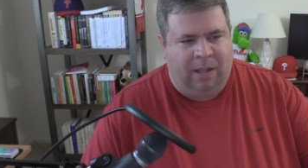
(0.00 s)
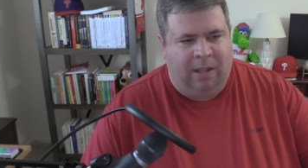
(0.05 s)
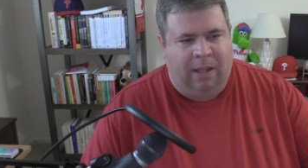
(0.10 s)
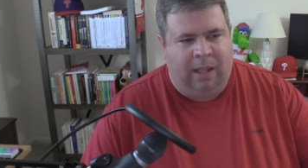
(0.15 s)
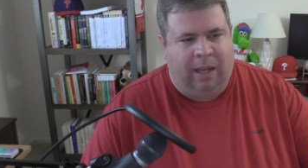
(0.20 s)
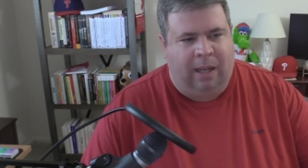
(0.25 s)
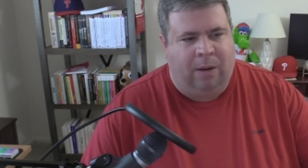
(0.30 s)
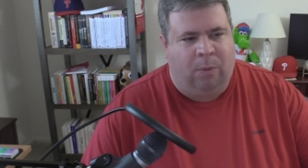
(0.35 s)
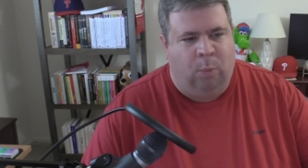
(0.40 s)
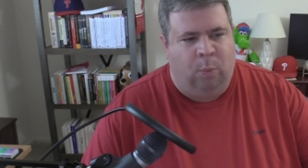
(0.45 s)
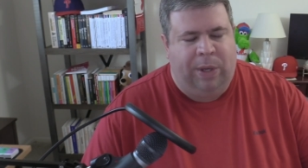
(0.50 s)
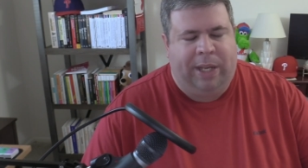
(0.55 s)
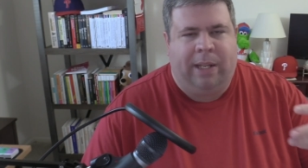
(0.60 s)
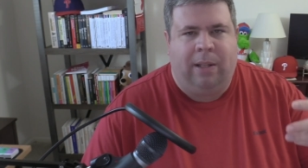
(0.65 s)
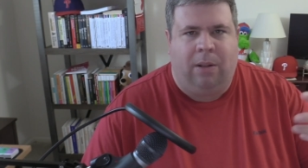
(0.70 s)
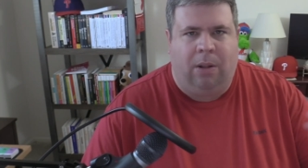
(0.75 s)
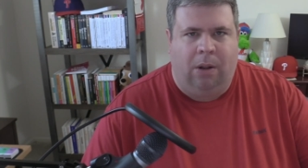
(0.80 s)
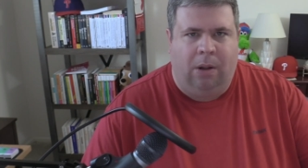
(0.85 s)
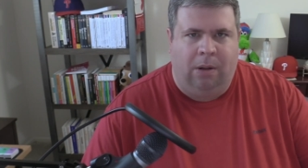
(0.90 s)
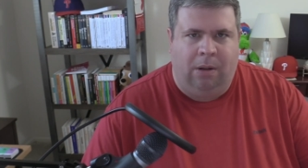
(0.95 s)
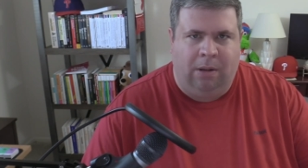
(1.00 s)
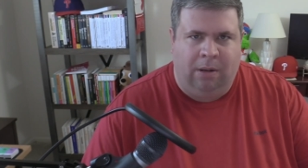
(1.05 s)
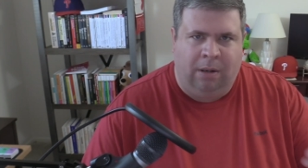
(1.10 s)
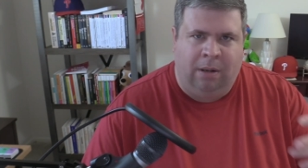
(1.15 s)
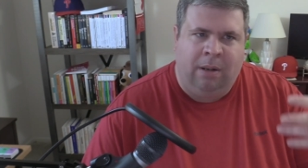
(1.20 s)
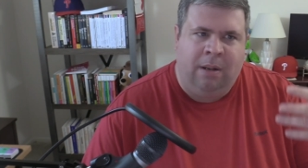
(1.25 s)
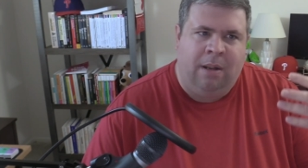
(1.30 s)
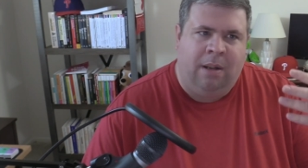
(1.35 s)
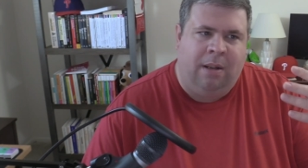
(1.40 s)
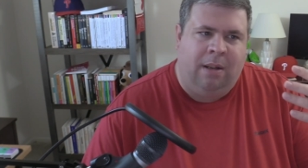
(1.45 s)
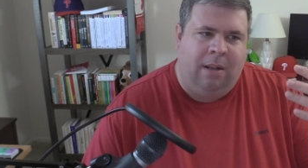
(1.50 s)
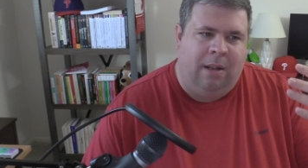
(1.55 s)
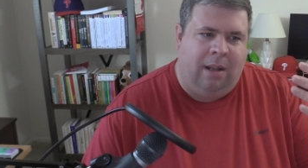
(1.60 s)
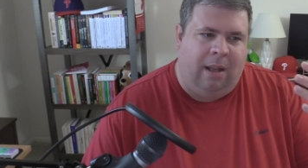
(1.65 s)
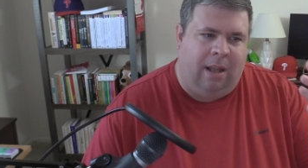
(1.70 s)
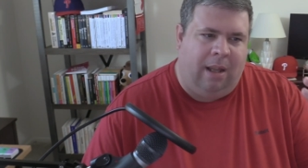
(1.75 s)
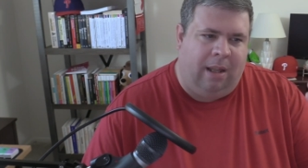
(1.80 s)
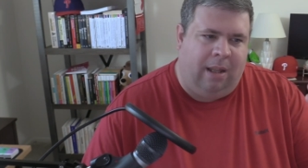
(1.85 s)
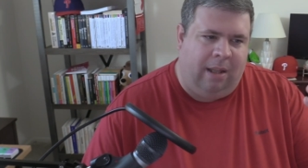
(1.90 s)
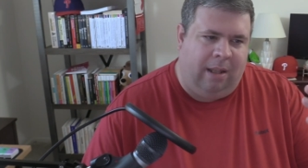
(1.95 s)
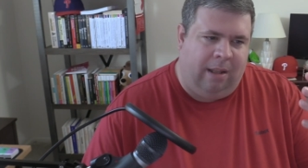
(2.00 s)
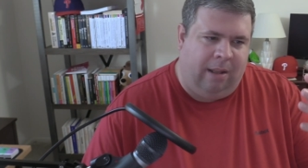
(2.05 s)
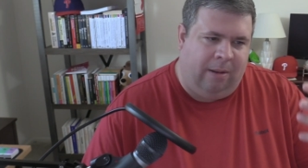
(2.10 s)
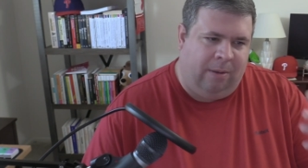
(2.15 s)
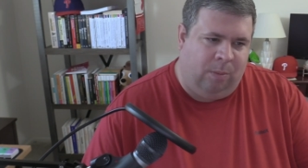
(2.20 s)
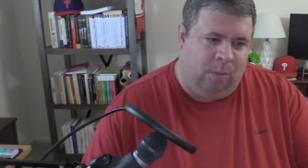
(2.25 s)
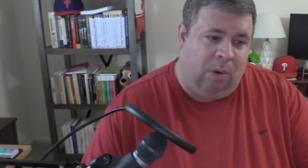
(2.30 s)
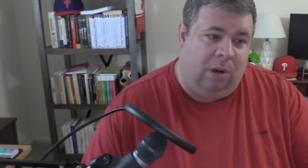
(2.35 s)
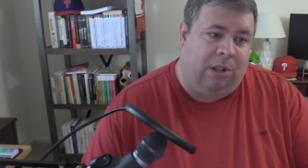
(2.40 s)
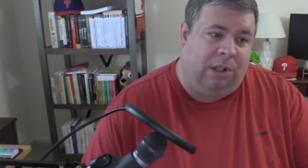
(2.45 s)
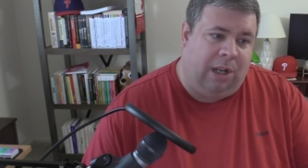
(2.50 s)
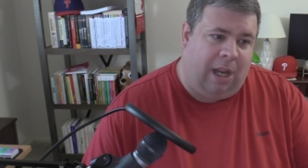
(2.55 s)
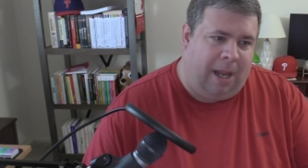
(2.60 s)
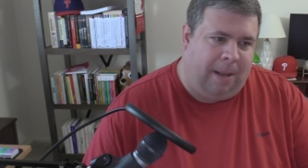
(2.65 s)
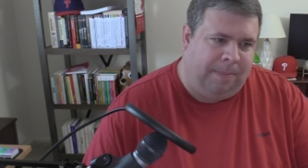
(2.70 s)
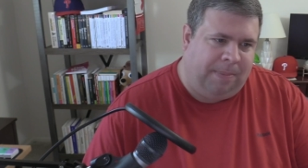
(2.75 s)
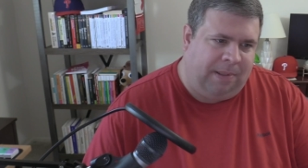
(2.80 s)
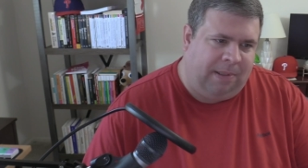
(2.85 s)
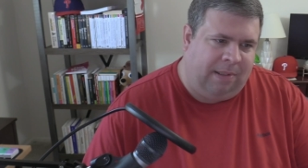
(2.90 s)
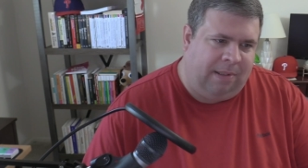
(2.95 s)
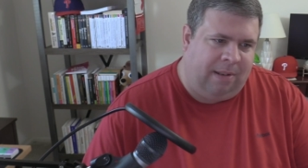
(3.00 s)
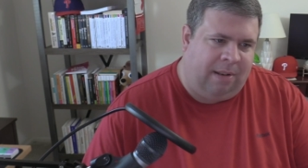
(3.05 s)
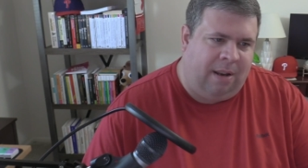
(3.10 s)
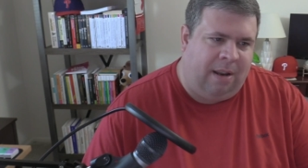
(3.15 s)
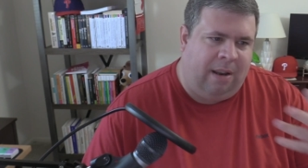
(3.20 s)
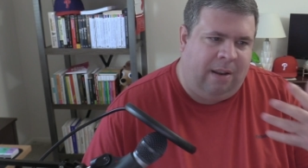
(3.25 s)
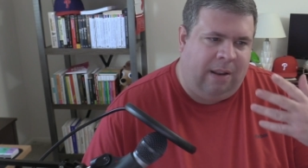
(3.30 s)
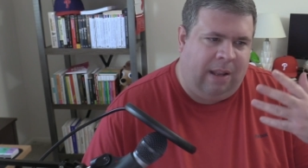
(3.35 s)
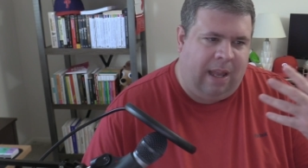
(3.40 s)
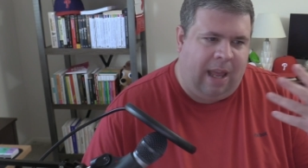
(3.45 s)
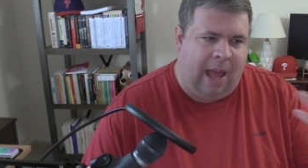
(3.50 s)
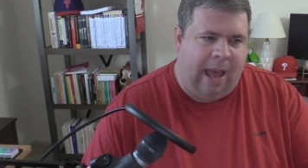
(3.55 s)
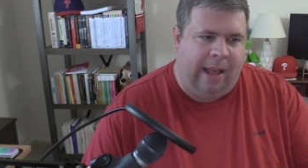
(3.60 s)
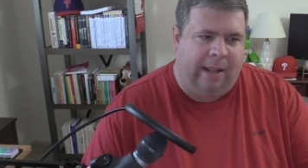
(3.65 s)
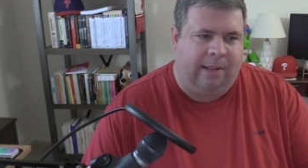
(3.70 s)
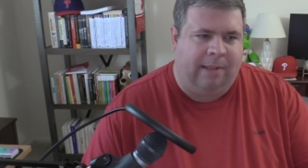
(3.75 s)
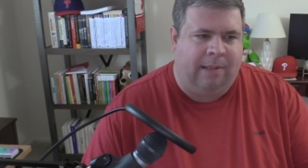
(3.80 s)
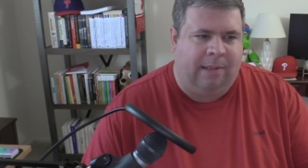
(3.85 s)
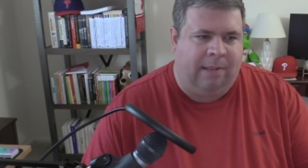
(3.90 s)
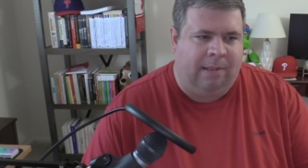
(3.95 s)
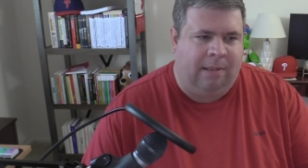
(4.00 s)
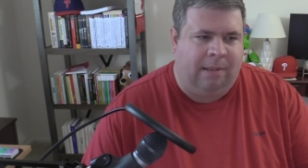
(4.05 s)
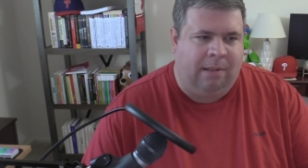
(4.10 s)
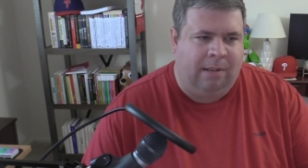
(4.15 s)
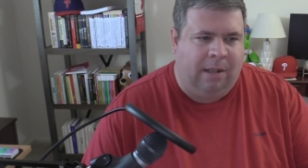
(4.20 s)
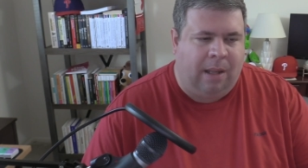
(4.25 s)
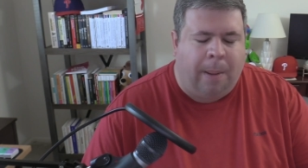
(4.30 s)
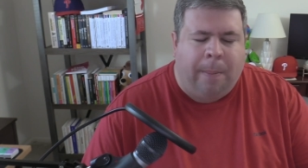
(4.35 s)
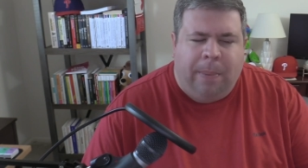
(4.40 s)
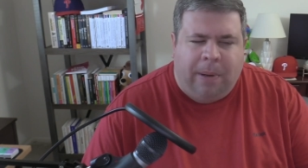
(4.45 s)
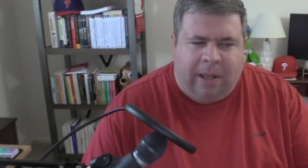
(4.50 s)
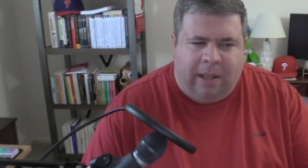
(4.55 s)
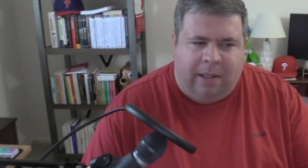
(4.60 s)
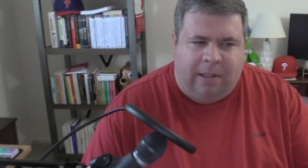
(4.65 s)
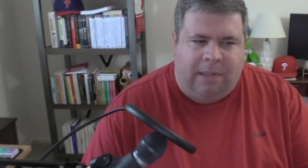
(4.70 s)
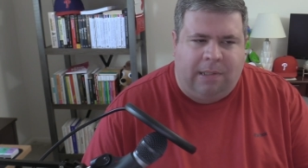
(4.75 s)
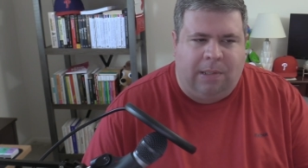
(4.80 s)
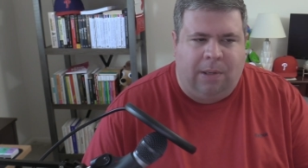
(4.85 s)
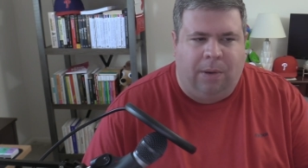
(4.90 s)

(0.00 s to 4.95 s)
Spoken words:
like week-long workshops at companies.